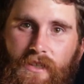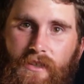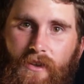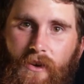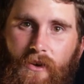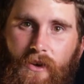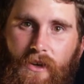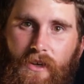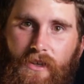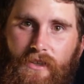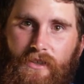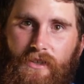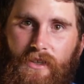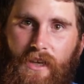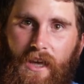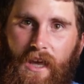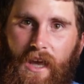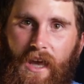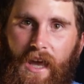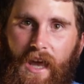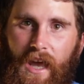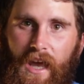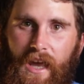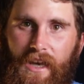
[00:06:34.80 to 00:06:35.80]
these lures,
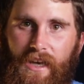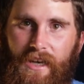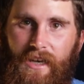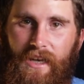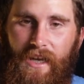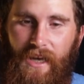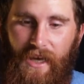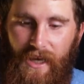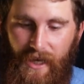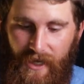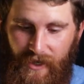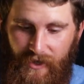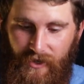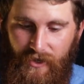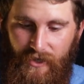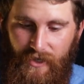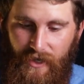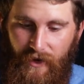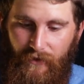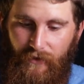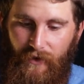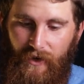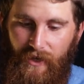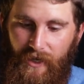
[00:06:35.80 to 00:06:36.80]
and you're
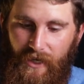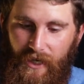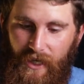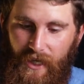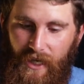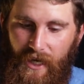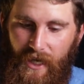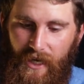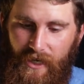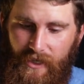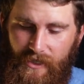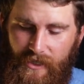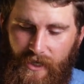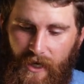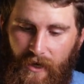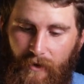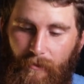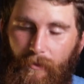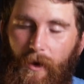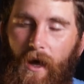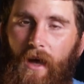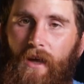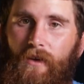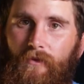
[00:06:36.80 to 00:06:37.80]
definitely going to get a yellowtail
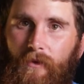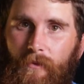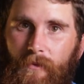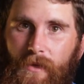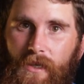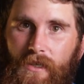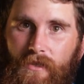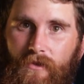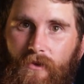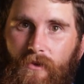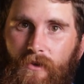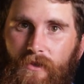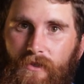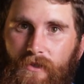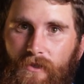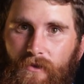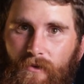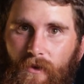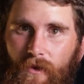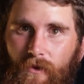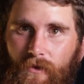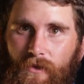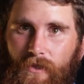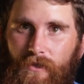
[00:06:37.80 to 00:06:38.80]
bite from these lures
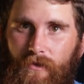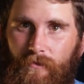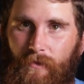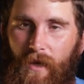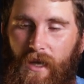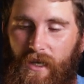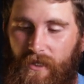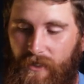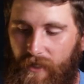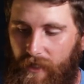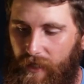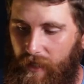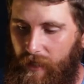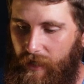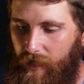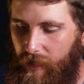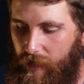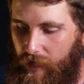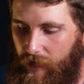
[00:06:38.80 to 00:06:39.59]
as well, which is amazing.